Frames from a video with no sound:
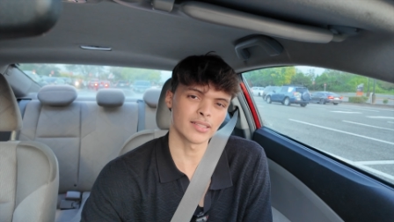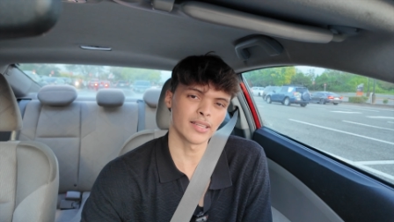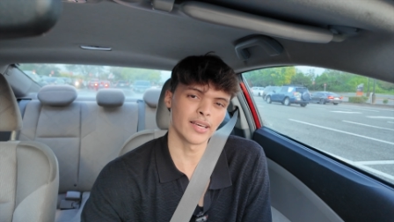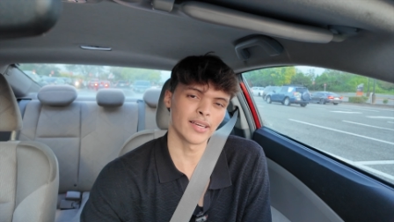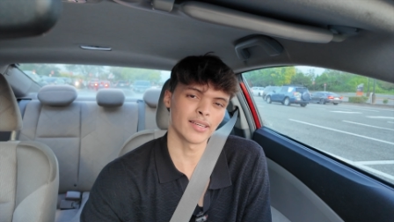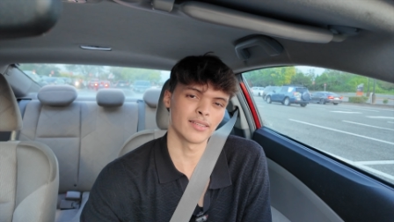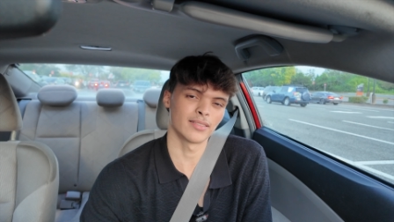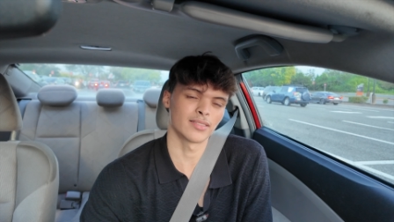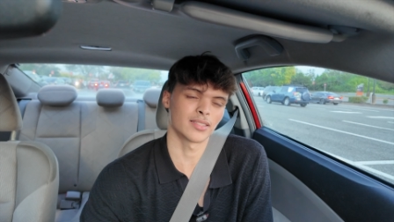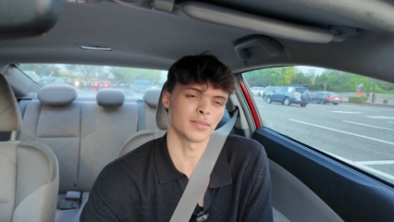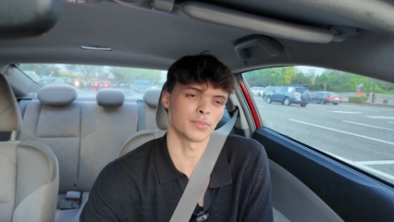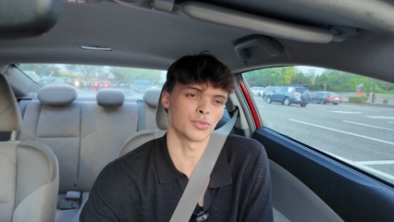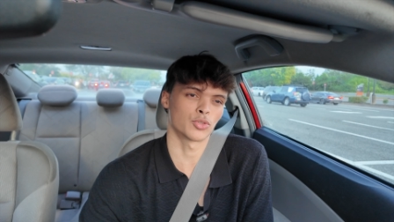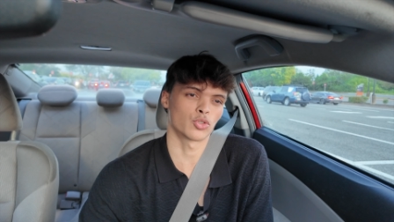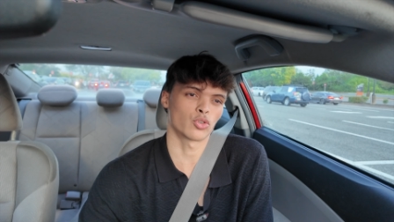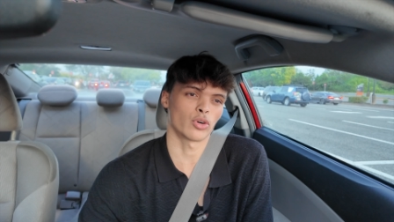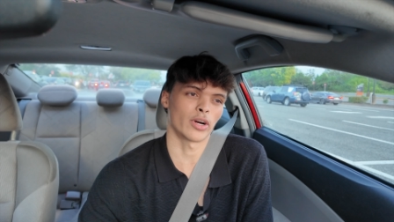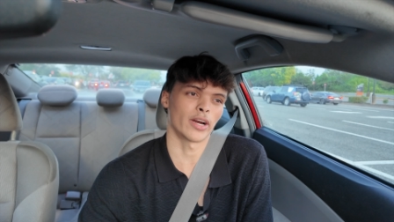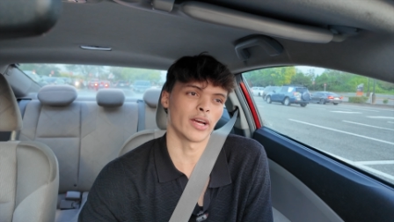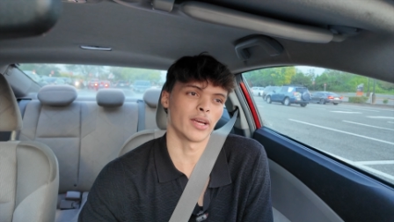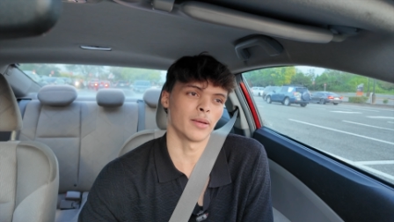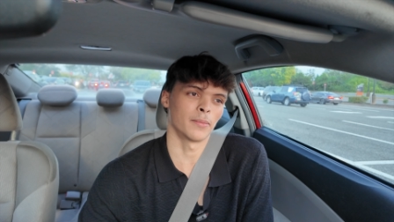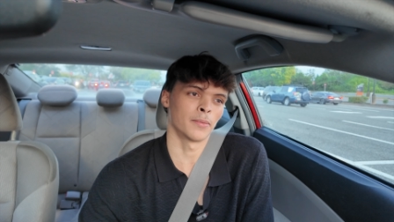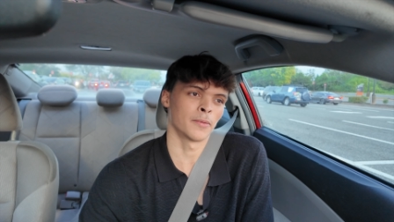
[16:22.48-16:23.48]
like and
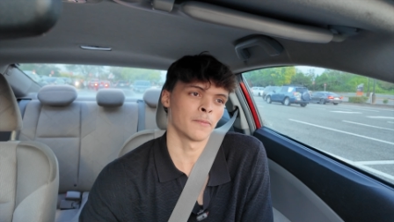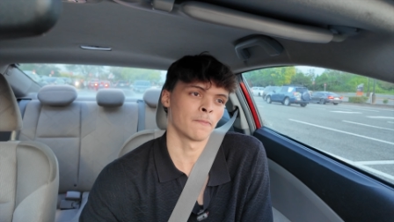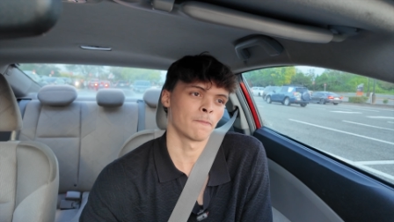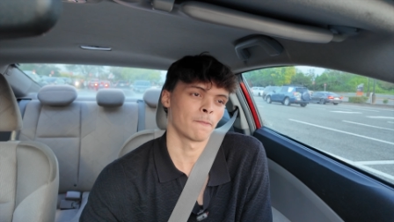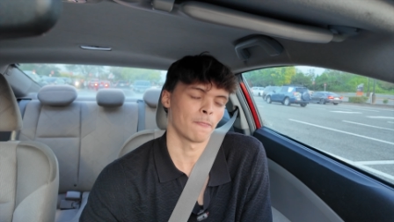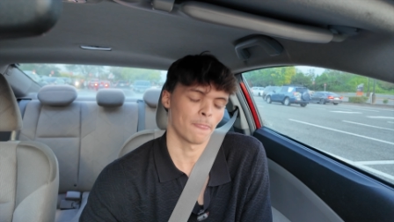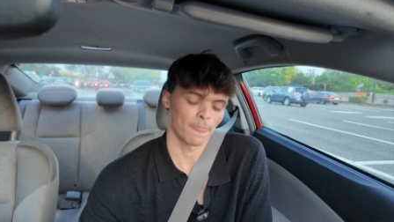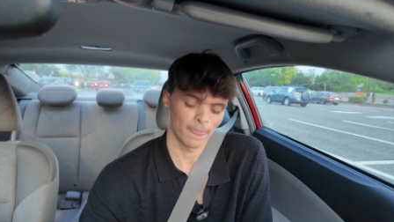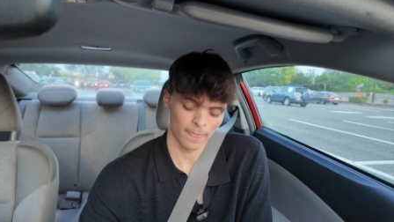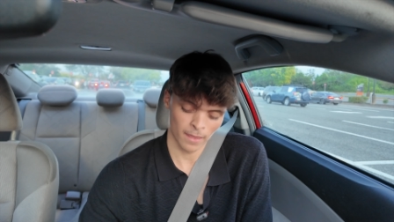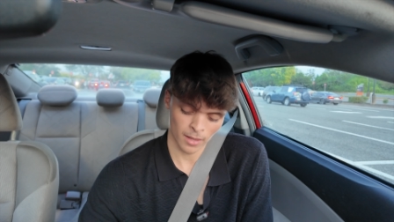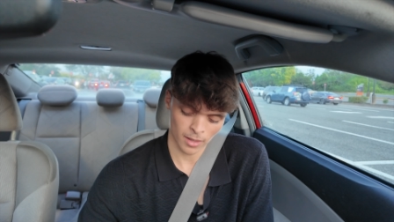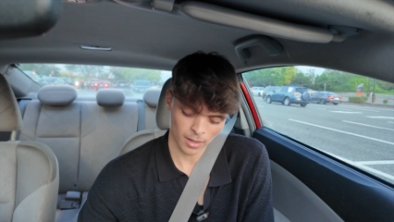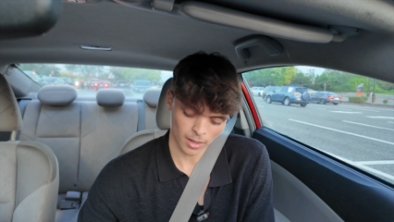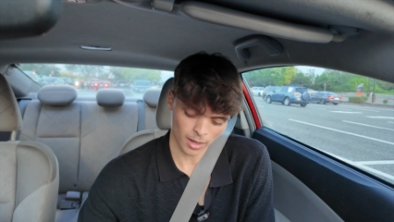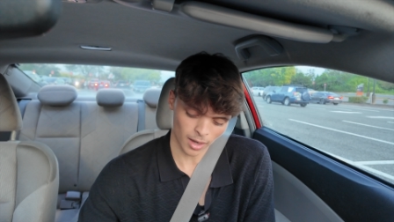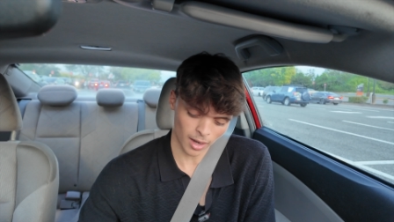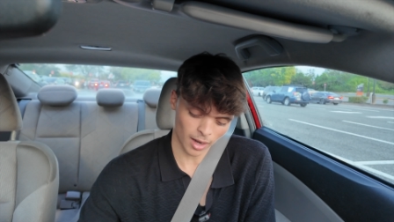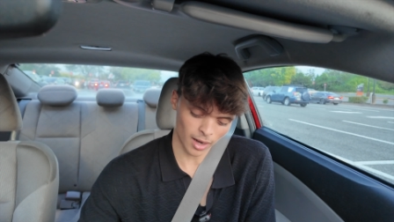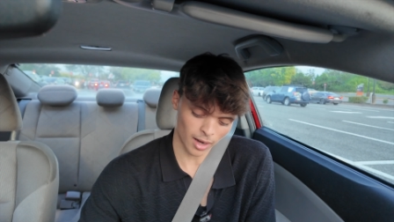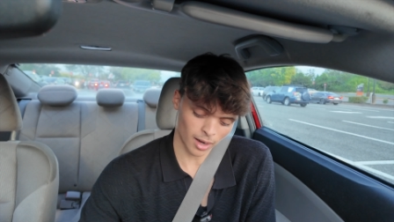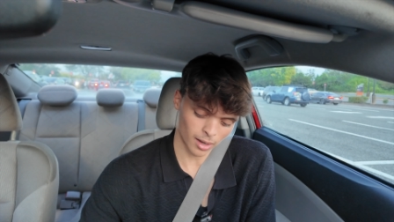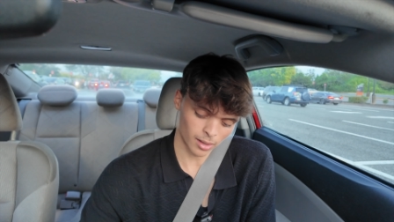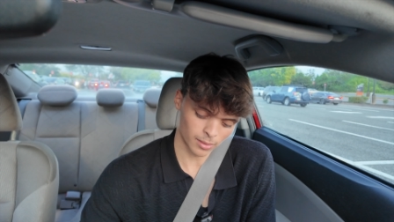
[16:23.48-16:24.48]
subscribe.
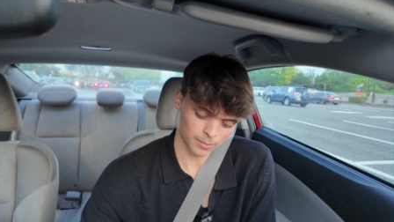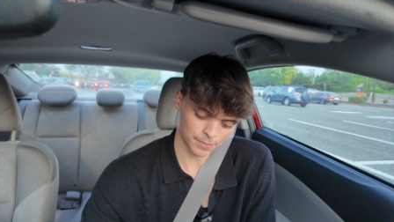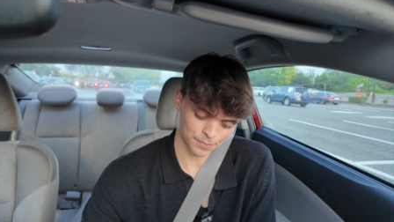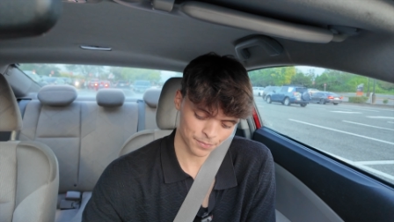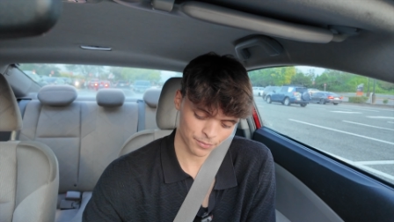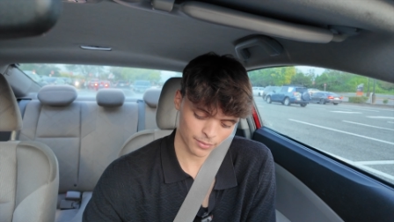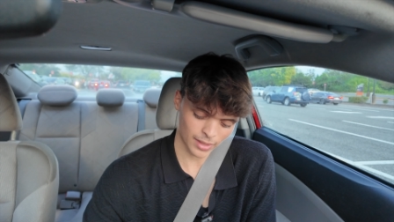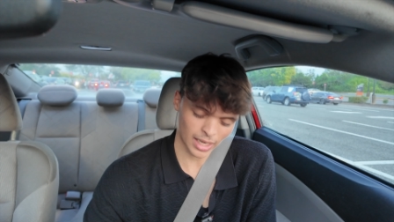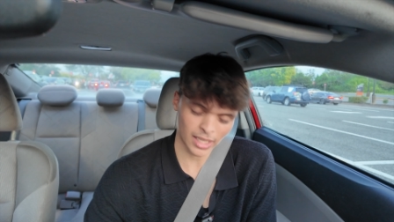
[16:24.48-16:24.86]
Um,